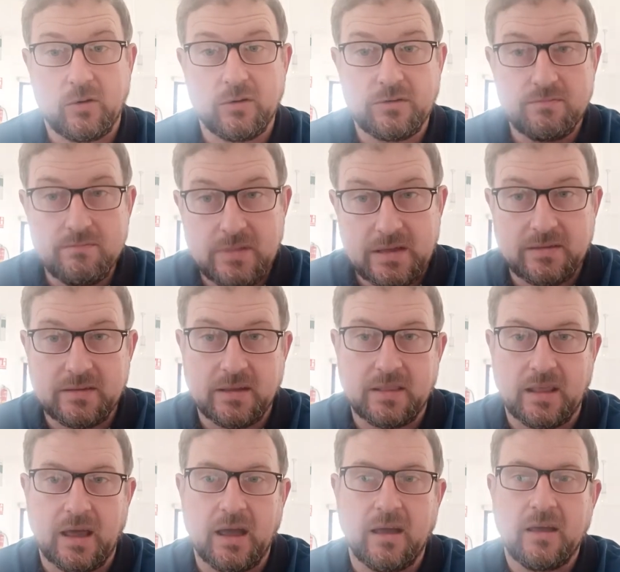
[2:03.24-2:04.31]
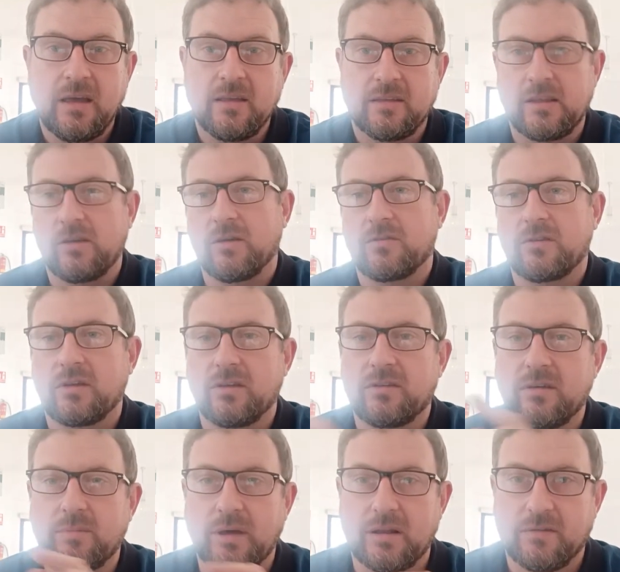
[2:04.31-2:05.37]
is missing that, then you have to go to
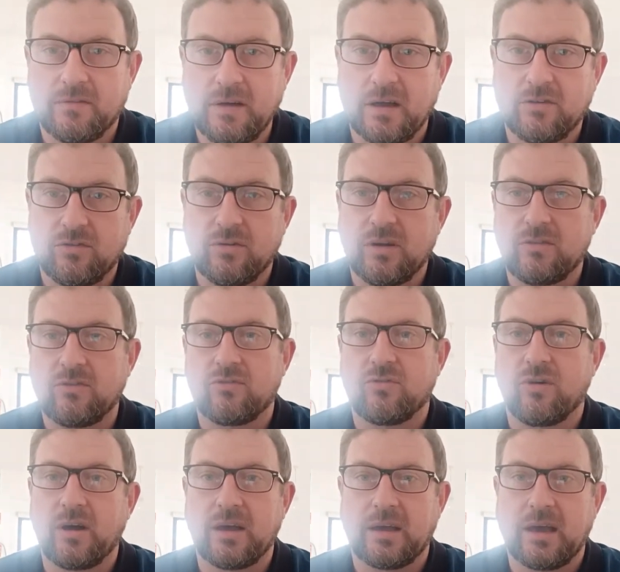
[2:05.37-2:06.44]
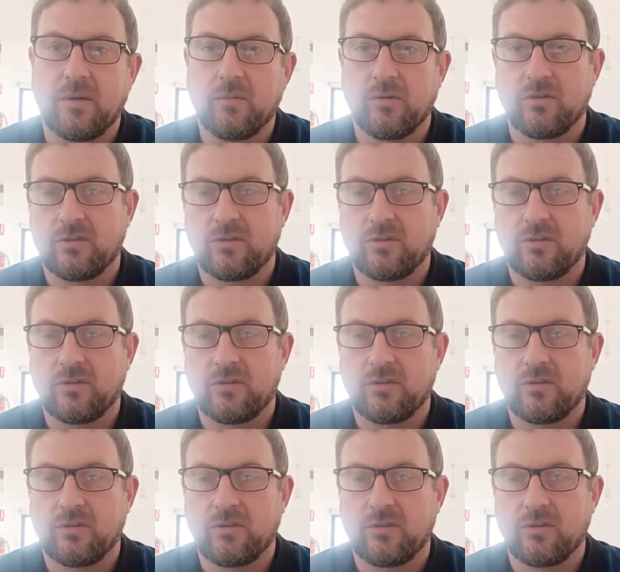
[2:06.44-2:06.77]
your manufacturer to try and get one.